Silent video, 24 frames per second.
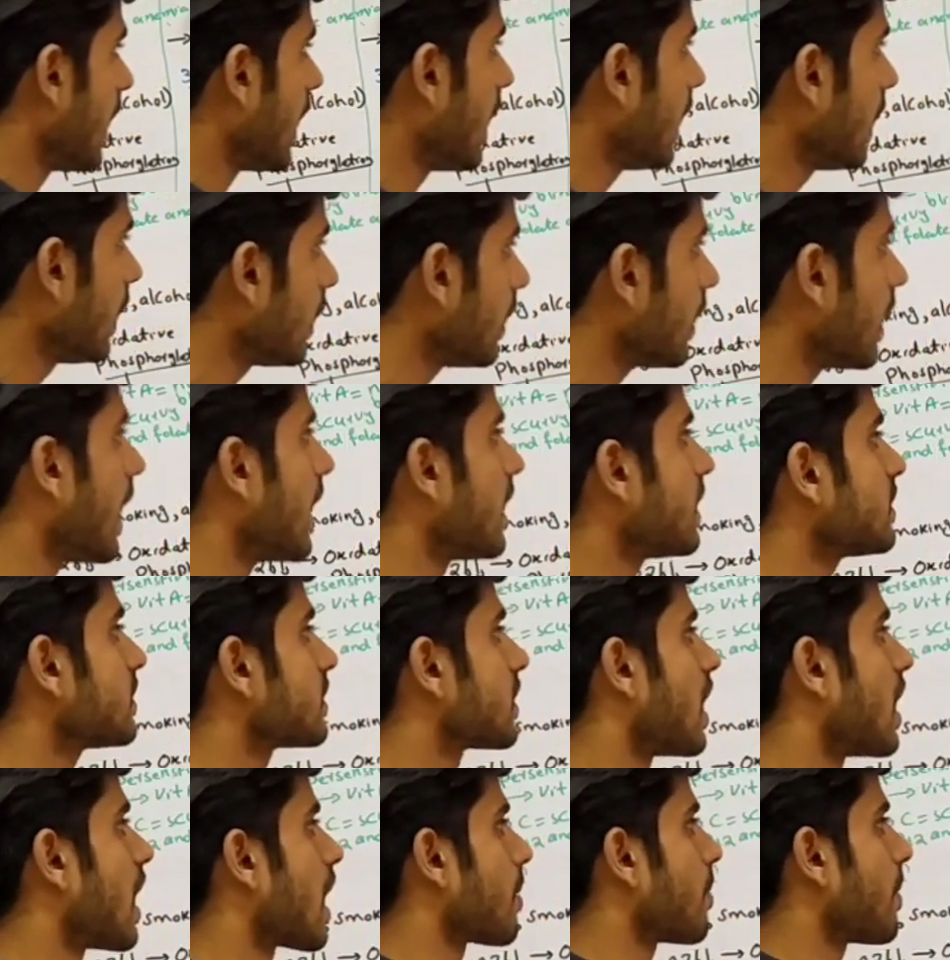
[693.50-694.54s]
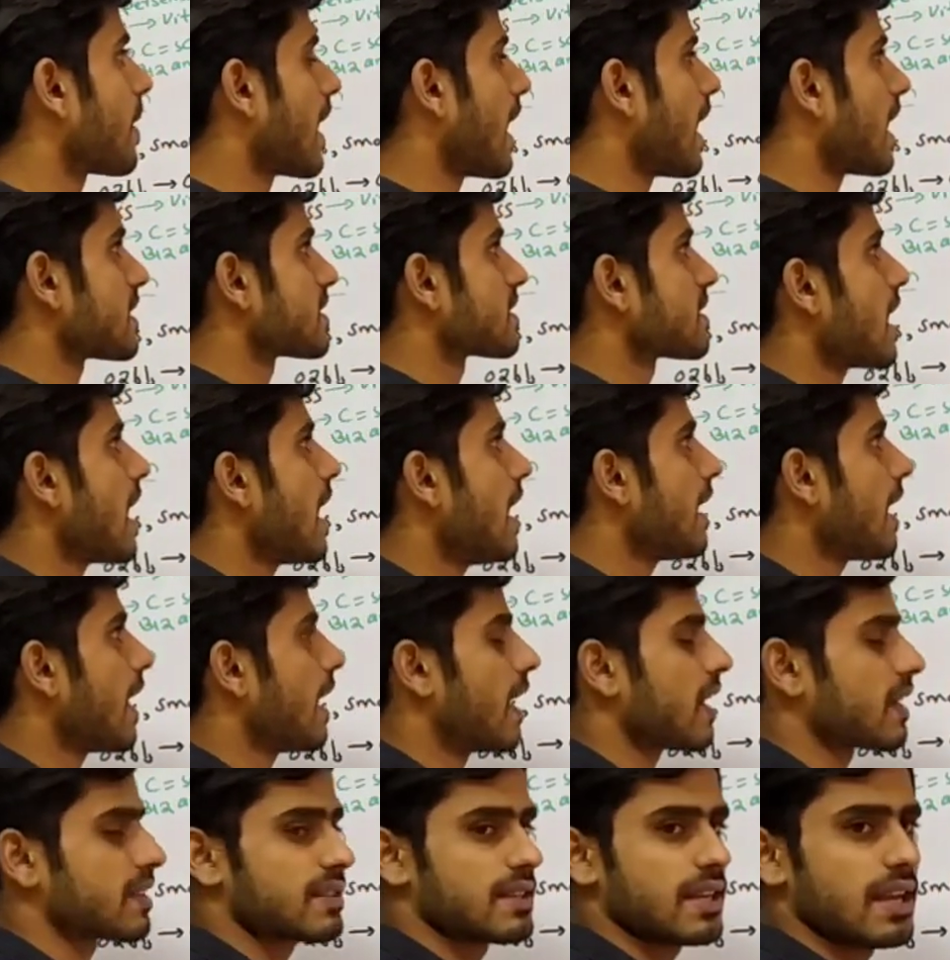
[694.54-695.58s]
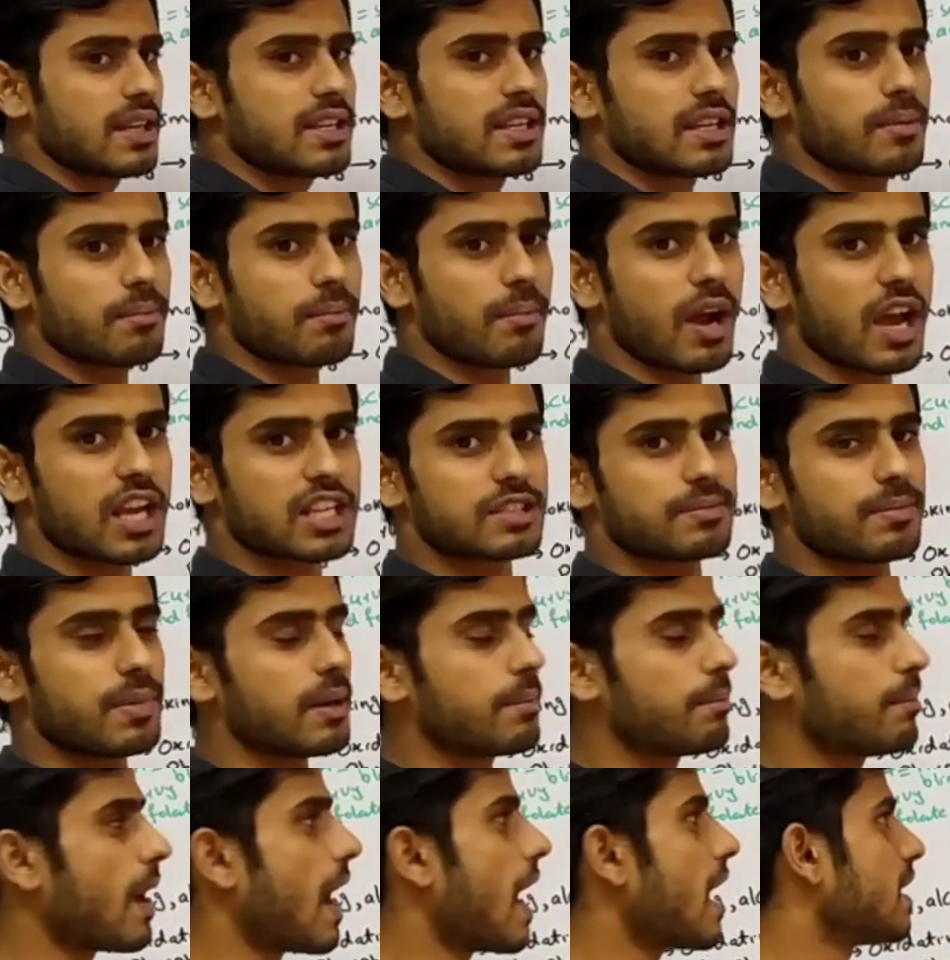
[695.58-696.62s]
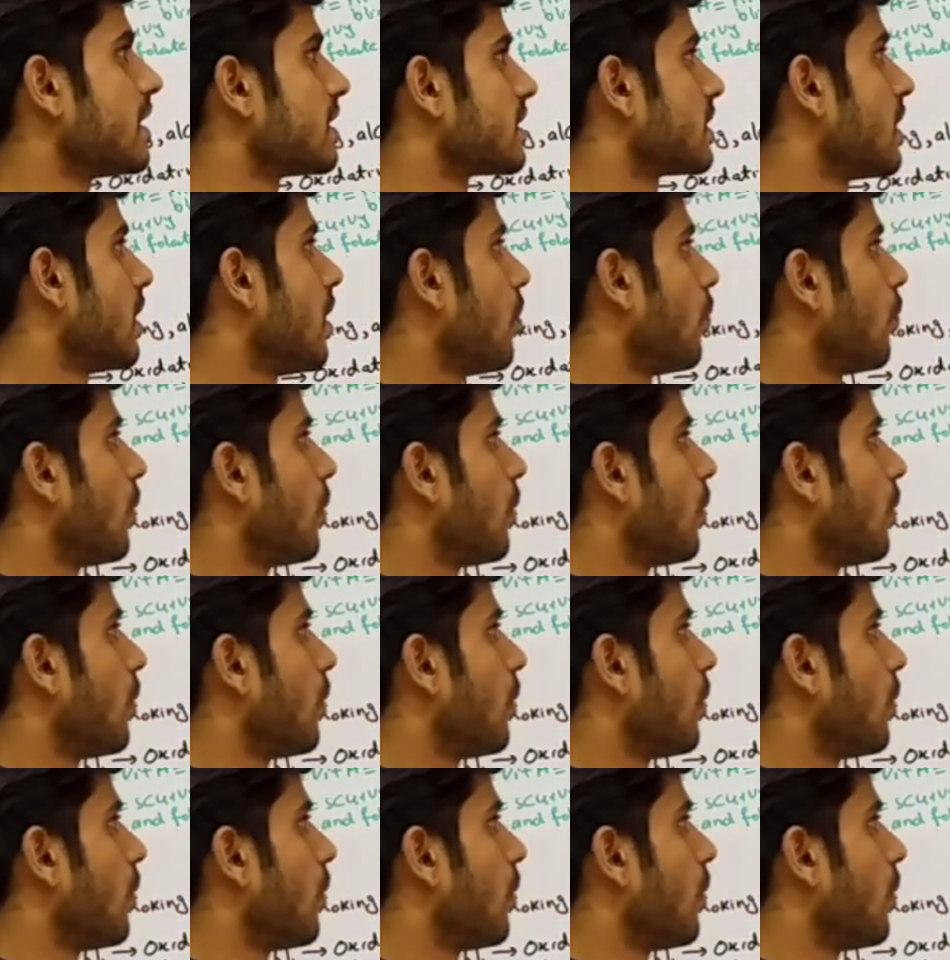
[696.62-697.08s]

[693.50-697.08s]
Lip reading: In lungs, carbon dioxide and oxygen must be in balance.